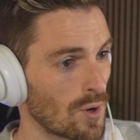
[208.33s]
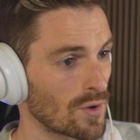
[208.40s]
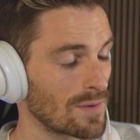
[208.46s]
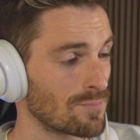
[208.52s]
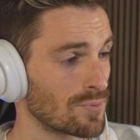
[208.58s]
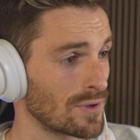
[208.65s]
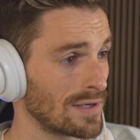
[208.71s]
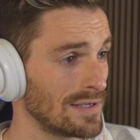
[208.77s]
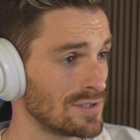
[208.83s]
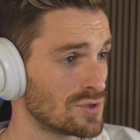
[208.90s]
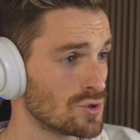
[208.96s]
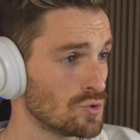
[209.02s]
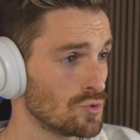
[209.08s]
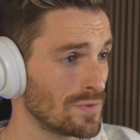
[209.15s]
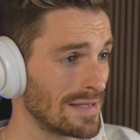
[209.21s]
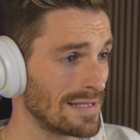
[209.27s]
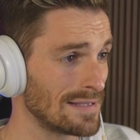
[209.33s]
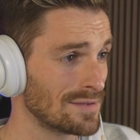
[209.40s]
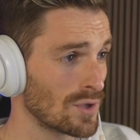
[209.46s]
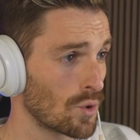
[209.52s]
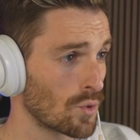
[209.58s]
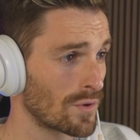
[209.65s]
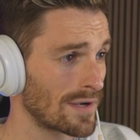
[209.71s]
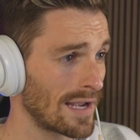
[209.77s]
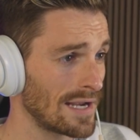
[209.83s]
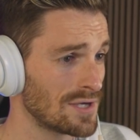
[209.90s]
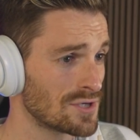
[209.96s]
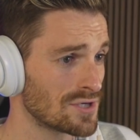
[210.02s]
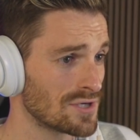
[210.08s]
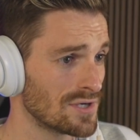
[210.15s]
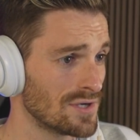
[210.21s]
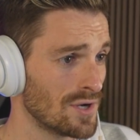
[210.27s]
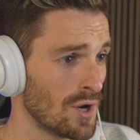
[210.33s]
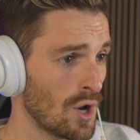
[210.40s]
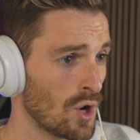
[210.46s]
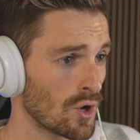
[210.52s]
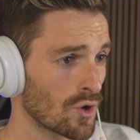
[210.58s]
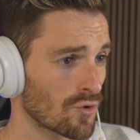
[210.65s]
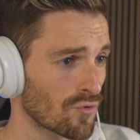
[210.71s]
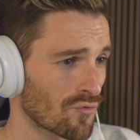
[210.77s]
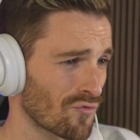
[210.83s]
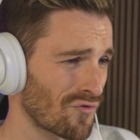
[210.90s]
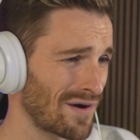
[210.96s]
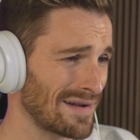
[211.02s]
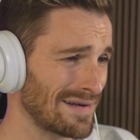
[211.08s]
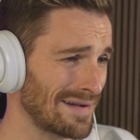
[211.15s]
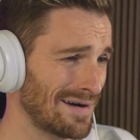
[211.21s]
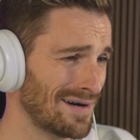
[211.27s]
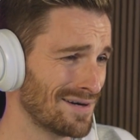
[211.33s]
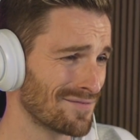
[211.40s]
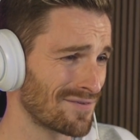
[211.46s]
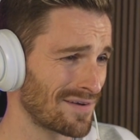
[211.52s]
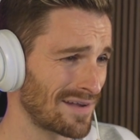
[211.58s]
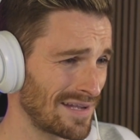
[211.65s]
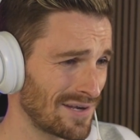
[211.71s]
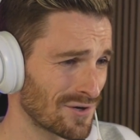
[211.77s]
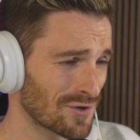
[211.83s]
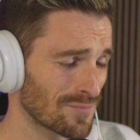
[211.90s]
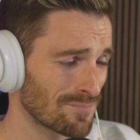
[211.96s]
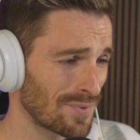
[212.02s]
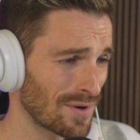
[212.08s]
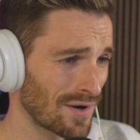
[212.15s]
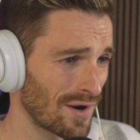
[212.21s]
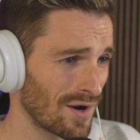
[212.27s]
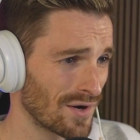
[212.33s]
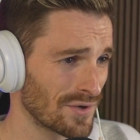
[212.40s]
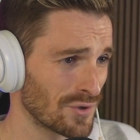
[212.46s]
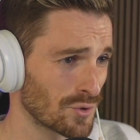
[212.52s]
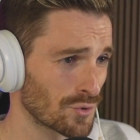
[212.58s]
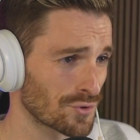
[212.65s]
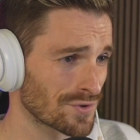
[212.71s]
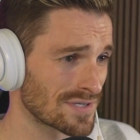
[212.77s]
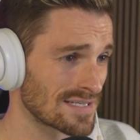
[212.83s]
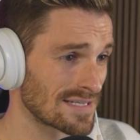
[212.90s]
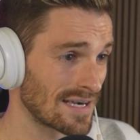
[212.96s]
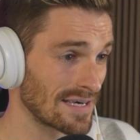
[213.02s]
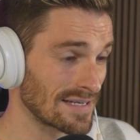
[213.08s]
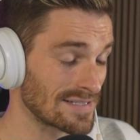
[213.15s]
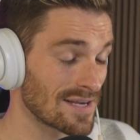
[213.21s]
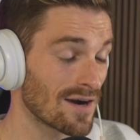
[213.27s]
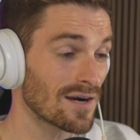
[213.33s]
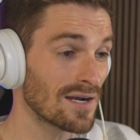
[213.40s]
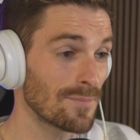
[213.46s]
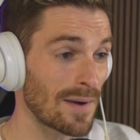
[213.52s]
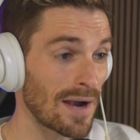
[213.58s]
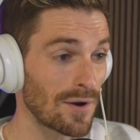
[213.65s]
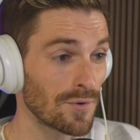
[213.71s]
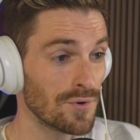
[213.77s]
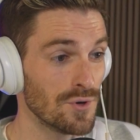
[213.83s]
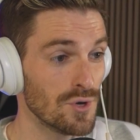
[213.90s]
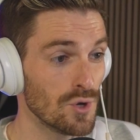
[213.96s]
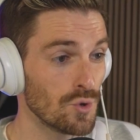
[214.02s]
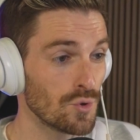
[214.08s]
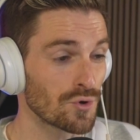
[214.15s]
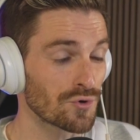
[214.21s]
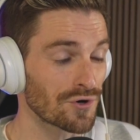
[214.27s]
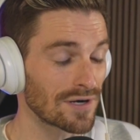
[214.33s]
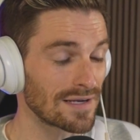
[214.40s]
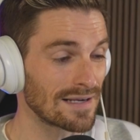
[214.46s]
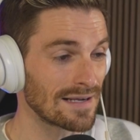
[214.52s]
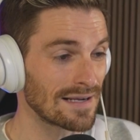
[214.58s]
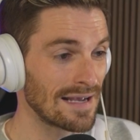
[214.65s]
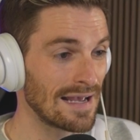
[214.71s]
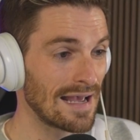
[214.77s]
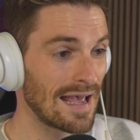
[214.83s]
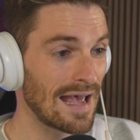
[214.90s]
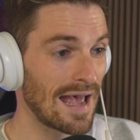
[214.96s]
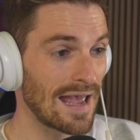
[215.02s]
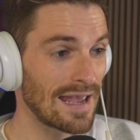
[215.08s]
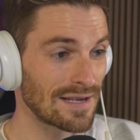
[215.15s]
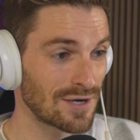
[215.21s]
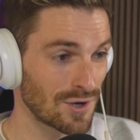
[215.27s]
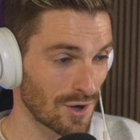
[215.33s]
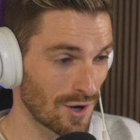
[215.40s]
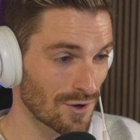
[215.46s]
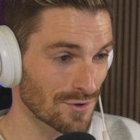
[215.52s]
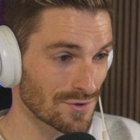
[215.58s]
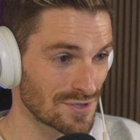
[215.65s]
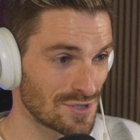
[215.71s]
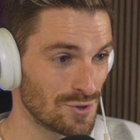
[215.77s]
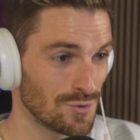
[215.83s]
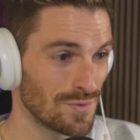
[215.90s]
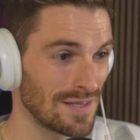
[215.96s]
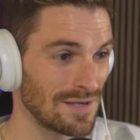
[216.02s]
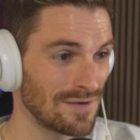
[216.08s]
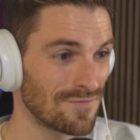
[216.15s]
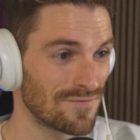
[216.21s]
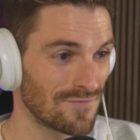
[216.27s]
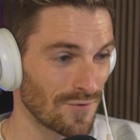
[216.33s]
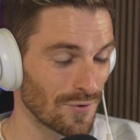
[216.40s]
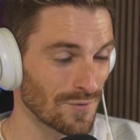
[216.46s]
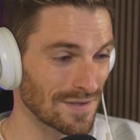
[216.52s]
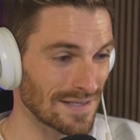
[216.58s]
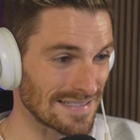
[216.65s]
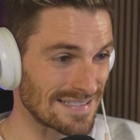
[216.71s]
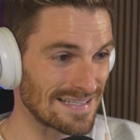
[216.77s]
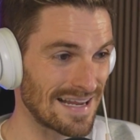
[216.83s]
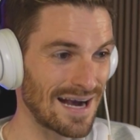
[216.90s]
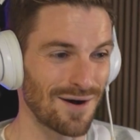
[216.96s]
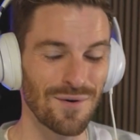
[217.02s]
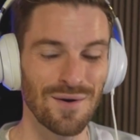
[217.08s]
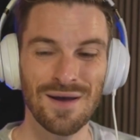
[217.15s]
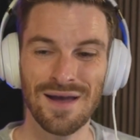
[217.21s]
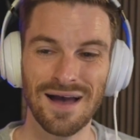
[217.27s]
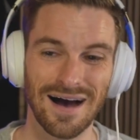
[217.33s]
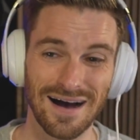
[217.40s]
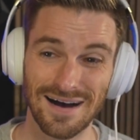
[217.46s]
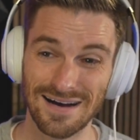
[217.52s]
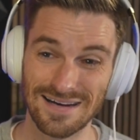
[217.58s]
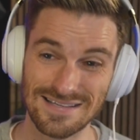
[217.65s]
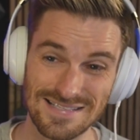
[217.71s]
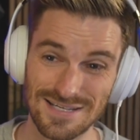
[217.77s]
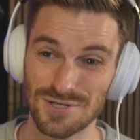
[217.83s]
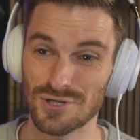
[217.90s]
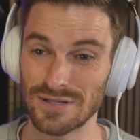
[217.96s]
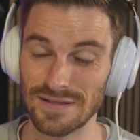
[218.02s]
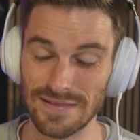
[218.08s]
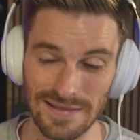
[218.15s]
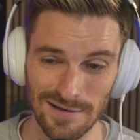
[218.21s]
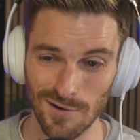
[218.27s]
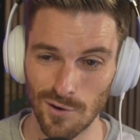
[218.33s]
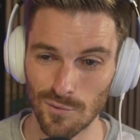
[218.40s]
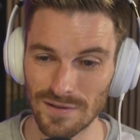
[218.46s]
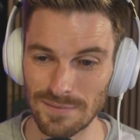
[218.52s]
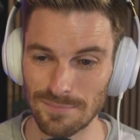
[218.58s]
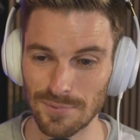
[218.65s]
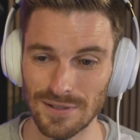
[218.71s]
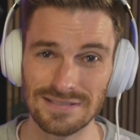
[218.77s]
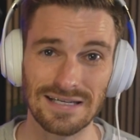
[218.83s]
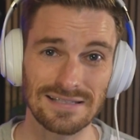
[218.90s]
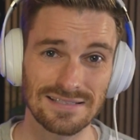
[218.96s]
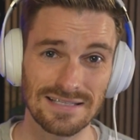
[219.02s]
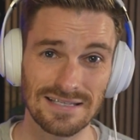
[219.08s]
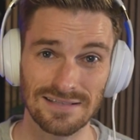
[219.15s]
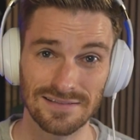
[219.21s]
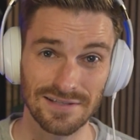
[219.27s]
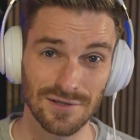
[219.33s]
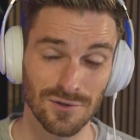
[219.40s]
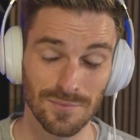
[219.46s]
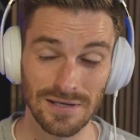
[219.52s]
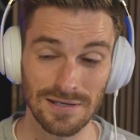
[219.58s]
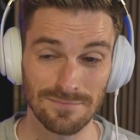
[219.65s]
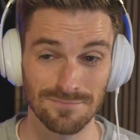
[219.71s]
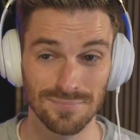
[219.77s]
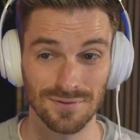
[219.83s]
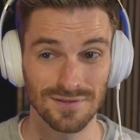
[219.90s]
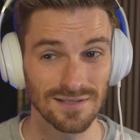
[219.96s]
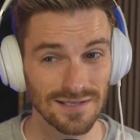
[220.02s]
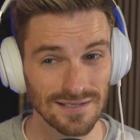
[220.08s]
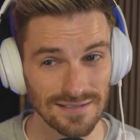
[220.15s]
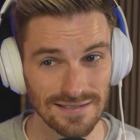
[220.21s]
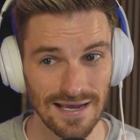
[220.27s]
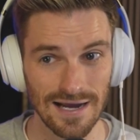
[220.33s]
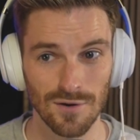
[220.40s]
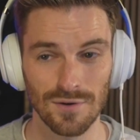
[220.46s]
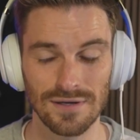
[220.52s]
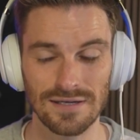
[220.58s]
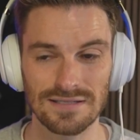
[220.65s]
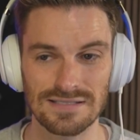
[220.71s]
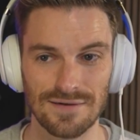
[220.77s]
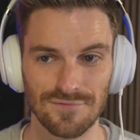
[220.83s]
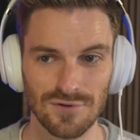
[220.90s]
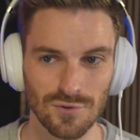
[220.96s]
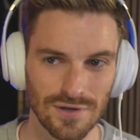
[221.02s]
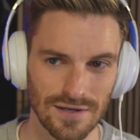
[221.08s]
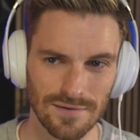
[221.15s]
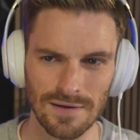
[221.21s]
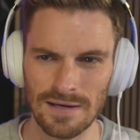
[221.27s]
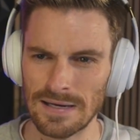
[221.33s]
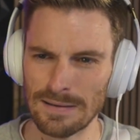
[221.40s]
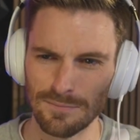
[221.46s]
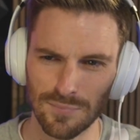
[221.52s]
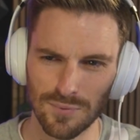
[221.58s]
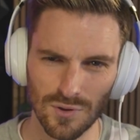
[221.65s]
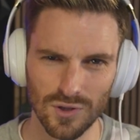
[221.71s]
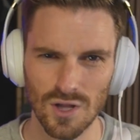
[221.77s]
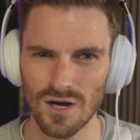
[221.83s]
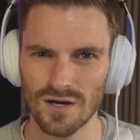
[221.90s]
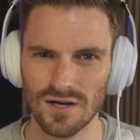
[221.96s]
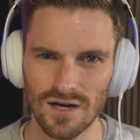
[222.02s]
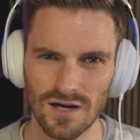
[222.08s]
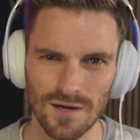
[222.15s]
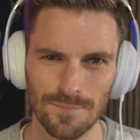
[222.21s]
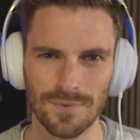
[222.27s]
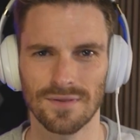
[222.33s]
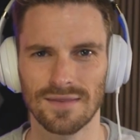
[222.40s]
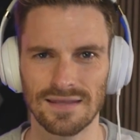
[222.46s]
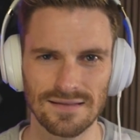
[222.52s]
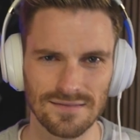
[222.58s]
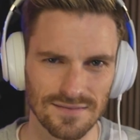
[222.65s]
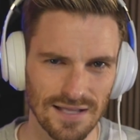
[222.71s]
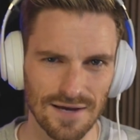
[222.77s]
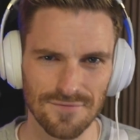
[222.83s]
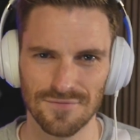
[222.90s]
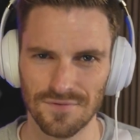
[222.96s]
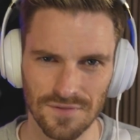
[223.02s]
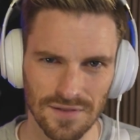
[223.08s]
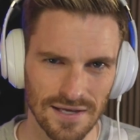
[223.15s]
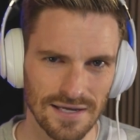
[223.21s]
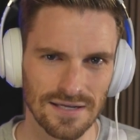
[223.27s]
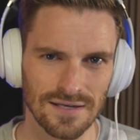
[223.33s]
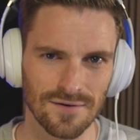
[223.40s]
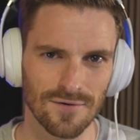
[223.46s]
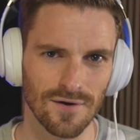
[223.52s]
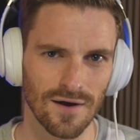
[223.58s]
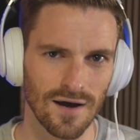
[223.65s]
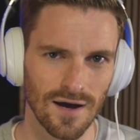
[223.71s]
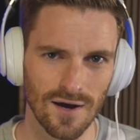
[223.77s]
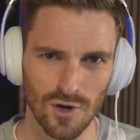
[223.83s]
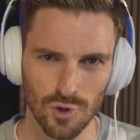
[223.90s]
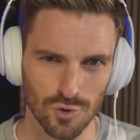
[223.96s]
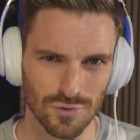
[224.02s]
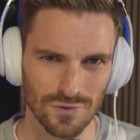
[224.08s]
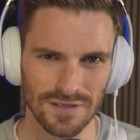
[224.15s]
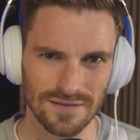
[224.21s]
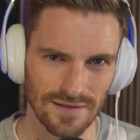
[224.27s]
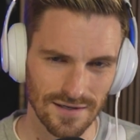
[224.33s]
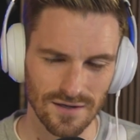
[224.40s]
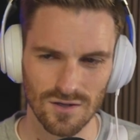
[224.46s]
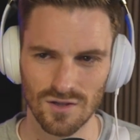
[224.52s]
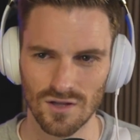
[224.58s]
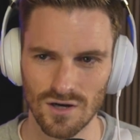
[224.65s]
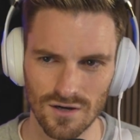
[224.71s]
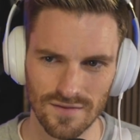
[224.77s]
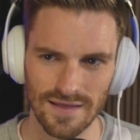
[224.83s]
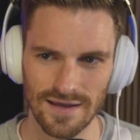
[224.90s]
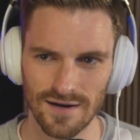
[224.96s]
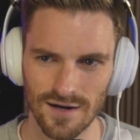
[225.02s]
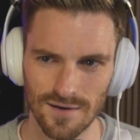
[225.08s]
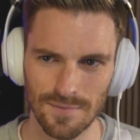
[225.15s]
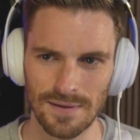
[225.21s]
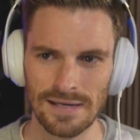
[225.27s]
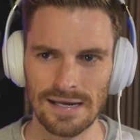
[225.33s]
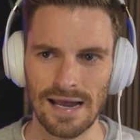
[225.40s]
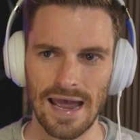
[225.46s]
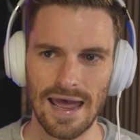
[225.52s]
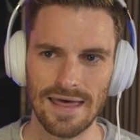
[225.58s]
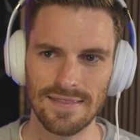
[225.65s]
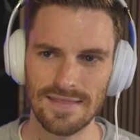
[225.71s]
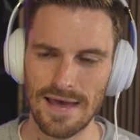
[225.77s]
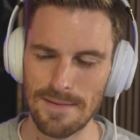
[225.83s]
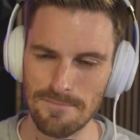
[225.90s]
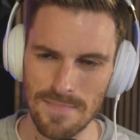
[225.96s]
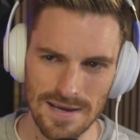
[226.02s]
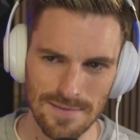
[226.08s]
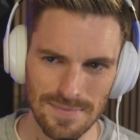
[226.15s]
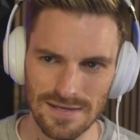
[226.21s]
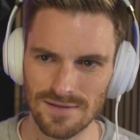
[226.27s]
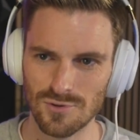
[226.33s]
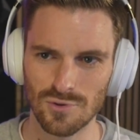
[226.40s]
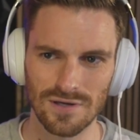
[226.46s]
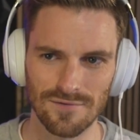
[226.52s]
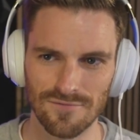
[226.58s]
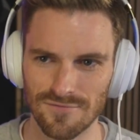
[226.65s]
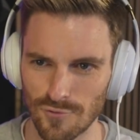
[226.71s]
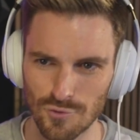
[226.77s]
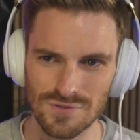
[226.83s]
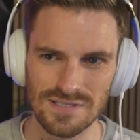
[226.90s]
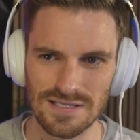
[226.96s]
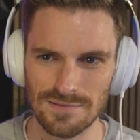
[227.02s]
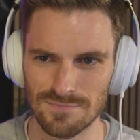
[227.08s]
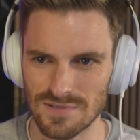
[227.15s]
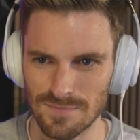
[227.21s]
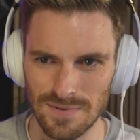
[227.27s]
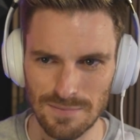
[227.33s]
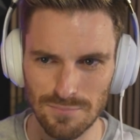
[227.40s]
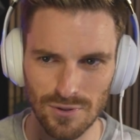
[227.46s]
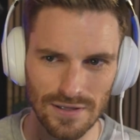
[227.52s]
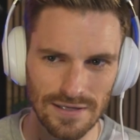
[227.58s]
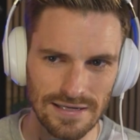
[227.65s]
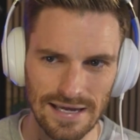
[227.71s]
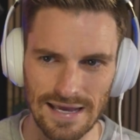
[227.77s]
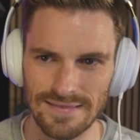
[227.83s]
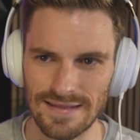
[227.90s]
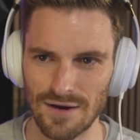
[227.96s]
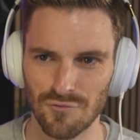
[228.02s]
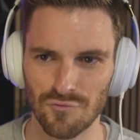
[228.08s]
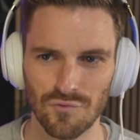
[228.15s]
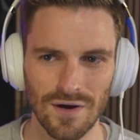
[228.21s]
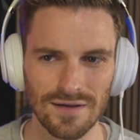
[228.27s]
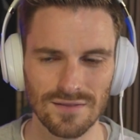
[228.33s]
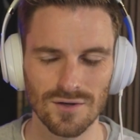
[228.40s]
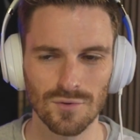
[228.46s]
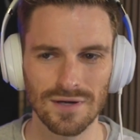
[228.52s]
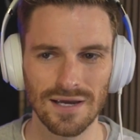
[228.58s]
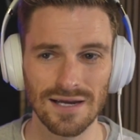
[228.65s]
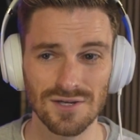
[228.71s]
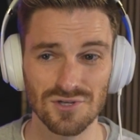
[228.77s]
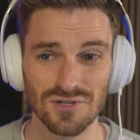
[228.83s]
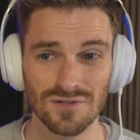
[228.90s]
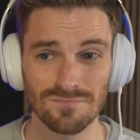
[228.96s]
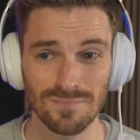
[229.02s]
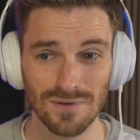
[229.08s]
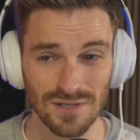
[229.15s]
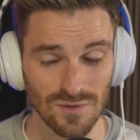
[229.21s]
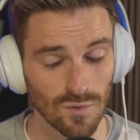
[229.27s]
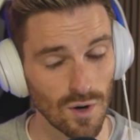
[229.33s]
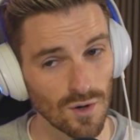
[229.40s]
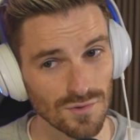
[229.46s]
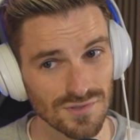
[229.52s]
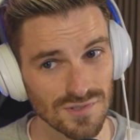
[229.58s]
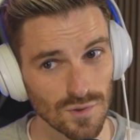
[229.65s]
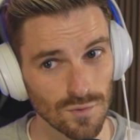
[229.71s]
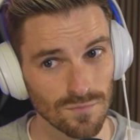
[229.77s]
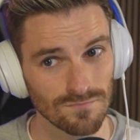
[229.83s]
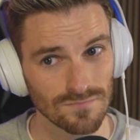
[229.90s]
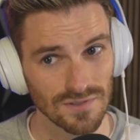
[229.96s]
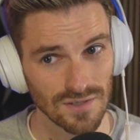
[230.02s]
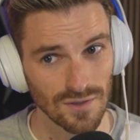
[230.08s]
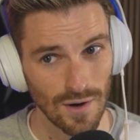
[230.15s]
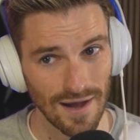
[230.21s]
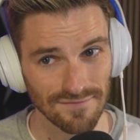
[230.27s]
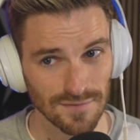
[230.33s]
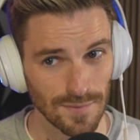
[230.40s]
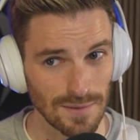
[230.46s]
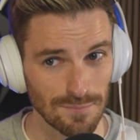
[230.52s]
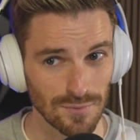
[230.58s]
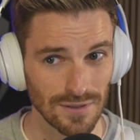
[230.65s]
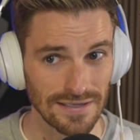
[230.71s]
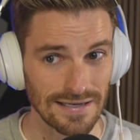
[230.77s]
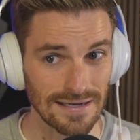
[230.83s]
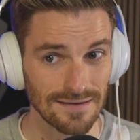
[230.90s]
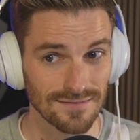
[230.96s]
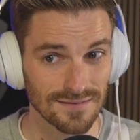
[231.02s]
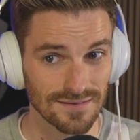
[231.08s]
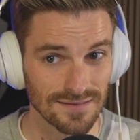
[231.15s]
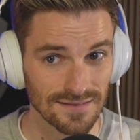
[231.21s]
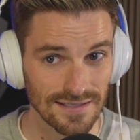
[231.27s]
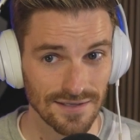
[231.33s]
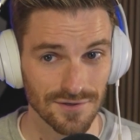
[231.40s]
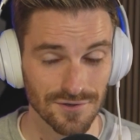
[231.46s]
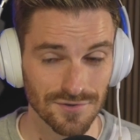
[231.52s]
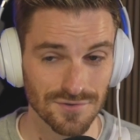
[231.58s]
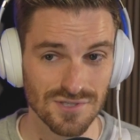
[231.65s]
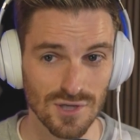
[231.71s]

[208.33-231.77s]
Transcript: opponent played to the location right of here, but on your side. Talk about neutering a car to the fullest. Now, uh, essentially, the only place I see leader being played now is if you can block up the left lane uh, early, like clog that up, and then maybe you can force them to be playing in that right location, but you also, you know, have to be playing leader.